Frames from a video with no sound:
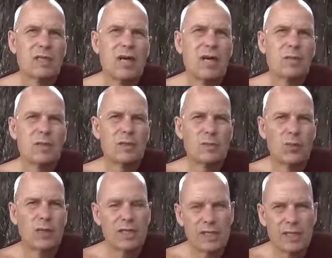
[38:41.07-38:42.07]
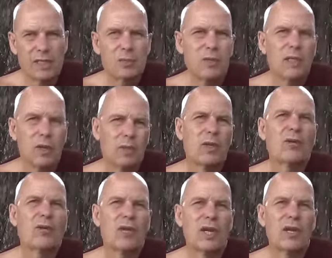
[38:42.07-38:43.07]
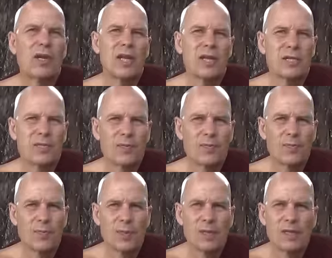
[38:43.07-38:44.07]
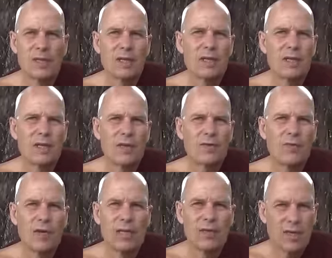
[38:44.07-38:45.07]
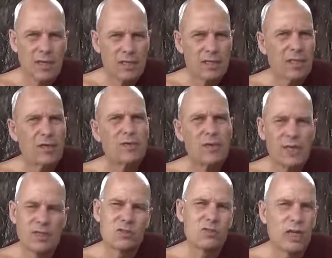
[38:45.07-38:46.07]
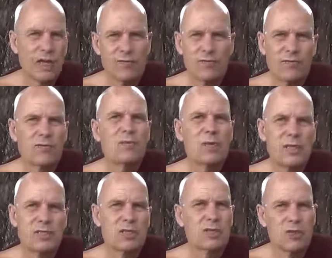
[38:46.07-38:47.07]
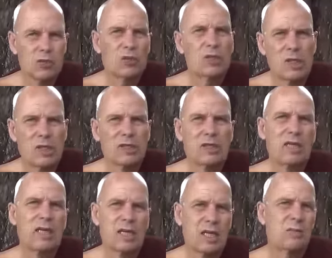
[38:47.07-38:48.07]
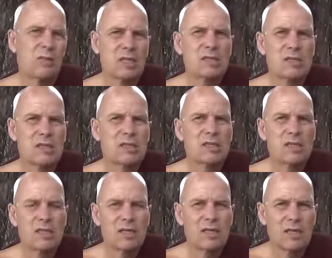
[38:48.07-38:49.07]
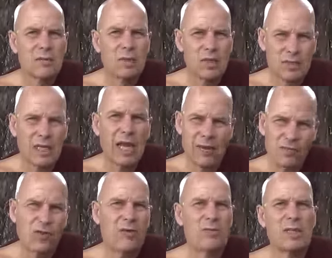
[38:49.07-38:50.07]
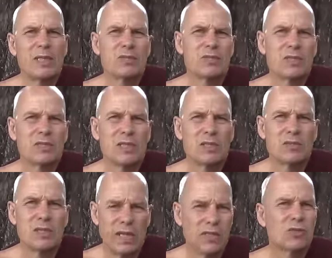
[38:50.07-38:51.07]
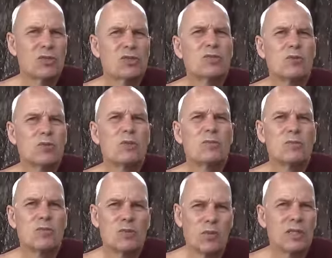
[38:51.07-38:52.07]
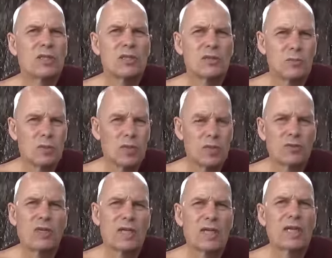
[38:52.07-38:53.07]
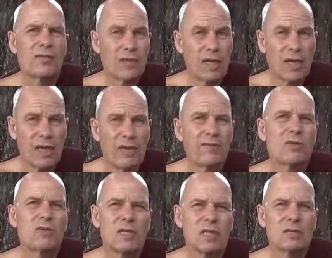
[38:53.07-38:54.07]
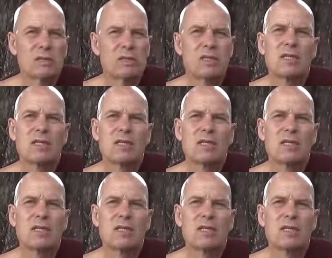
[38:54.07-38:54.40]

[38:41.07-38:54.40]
up in the brain that has been upregulated. For alcoholic, uh, one has to have medicine, goes to a doctor and get medicine because they have to have medicine. It's dangerous to them to quit drinking if they are heavy drinkers